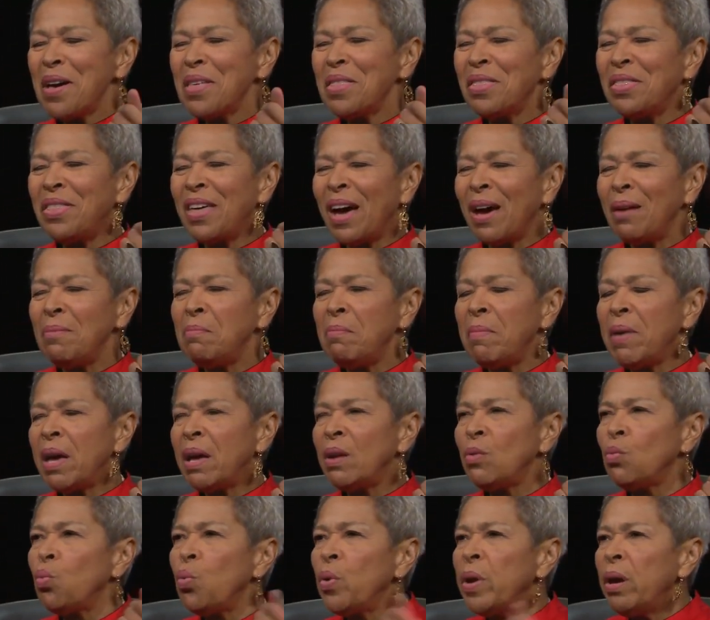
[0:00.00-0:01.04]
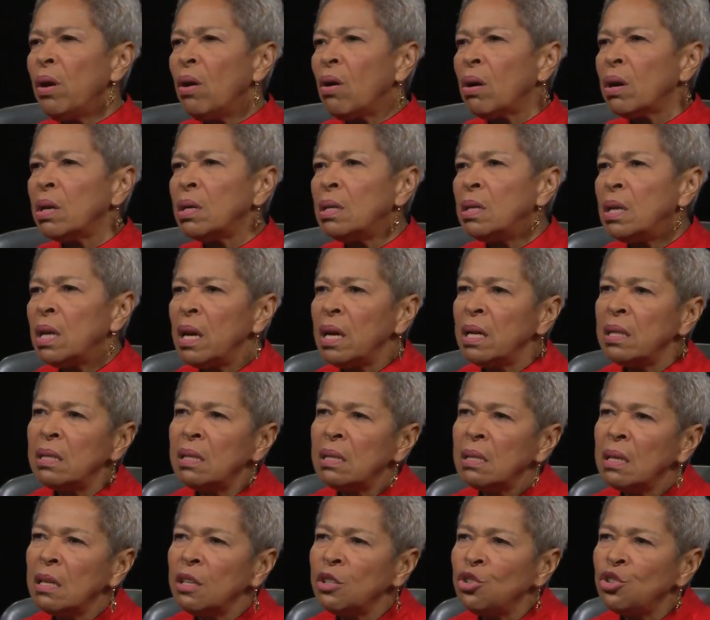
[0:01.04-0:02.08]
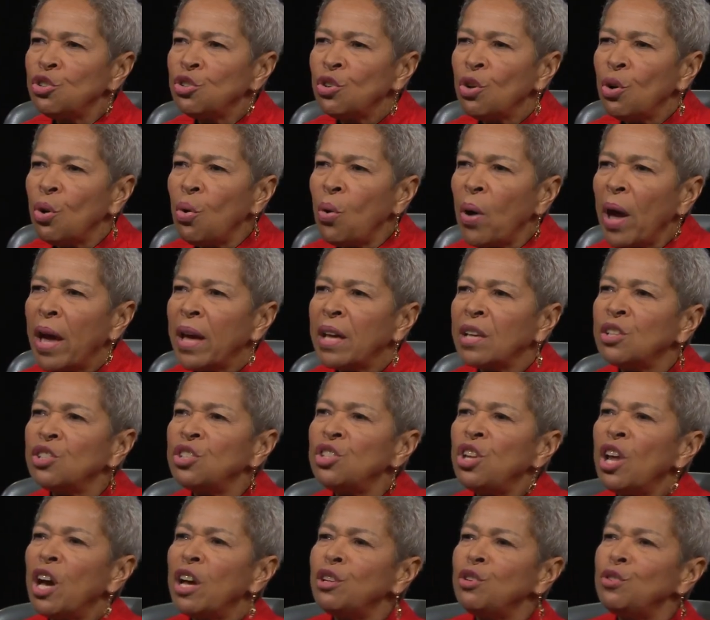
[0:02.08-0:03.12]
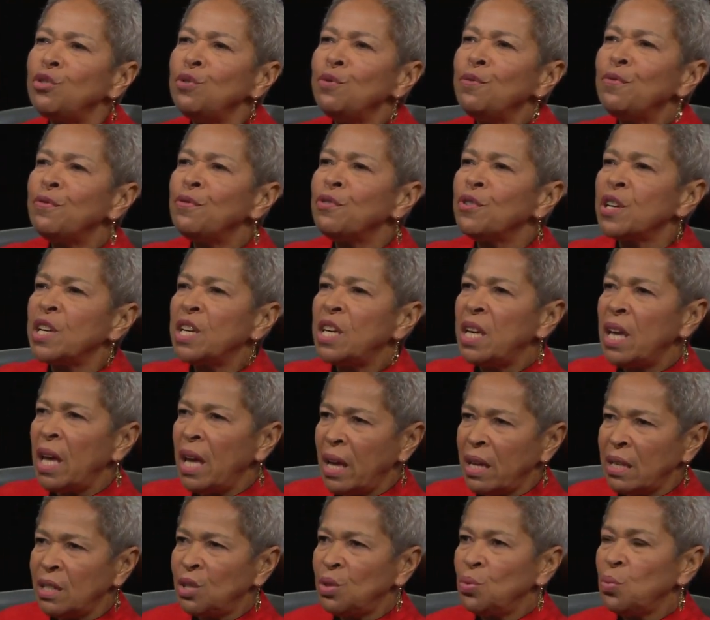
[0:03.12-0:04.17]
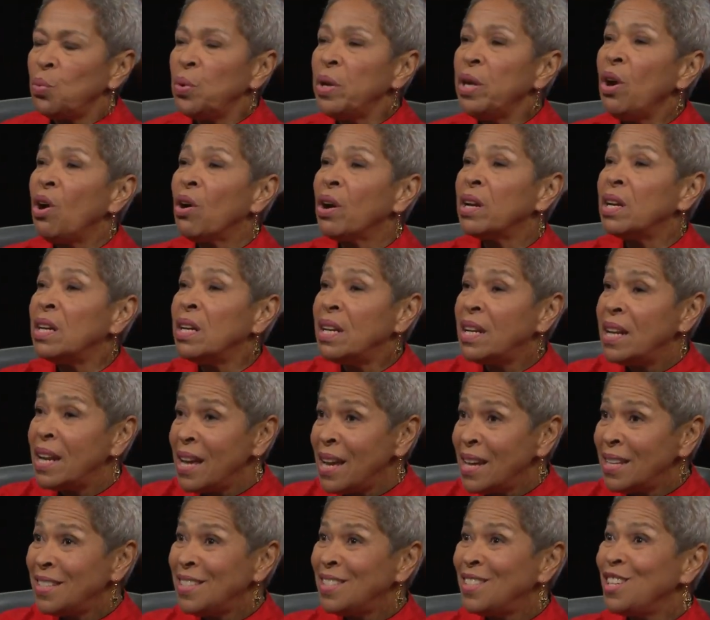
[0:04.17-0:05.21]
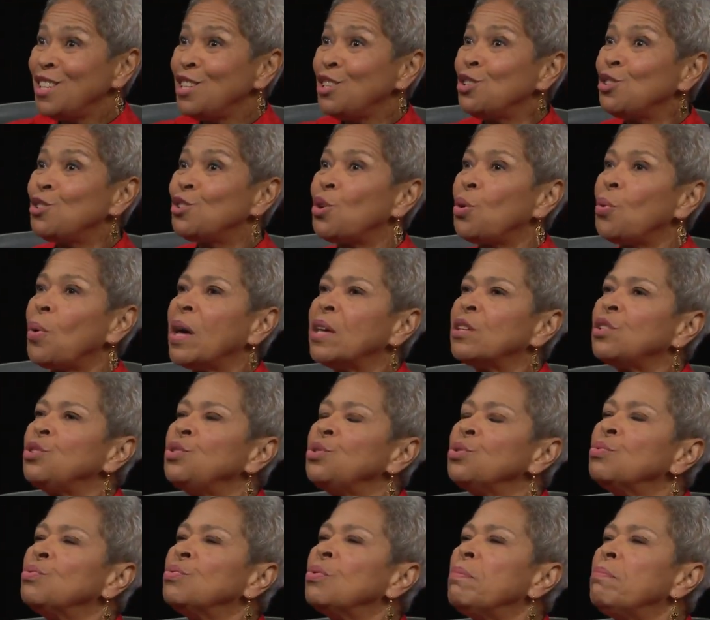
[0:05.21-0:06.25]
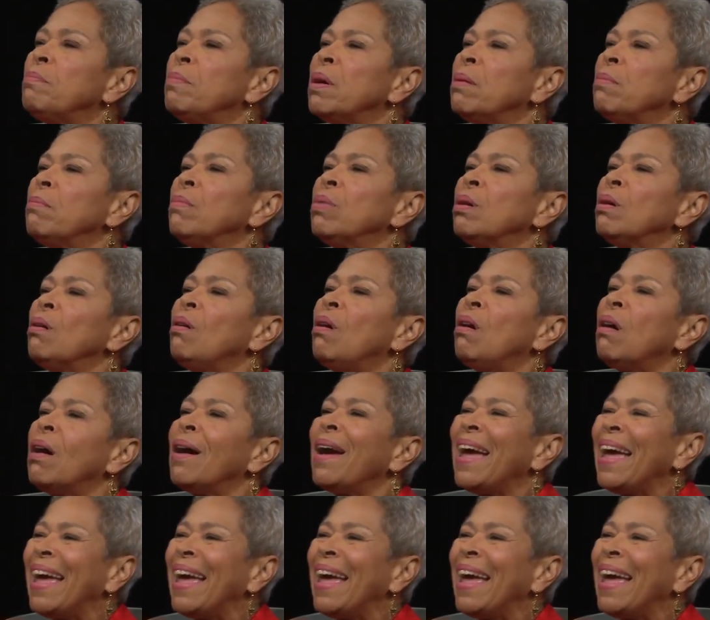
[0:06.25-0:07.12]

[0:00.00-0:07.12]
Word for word: that meant we are dancing so as not to forget. We are dancing so as to remember our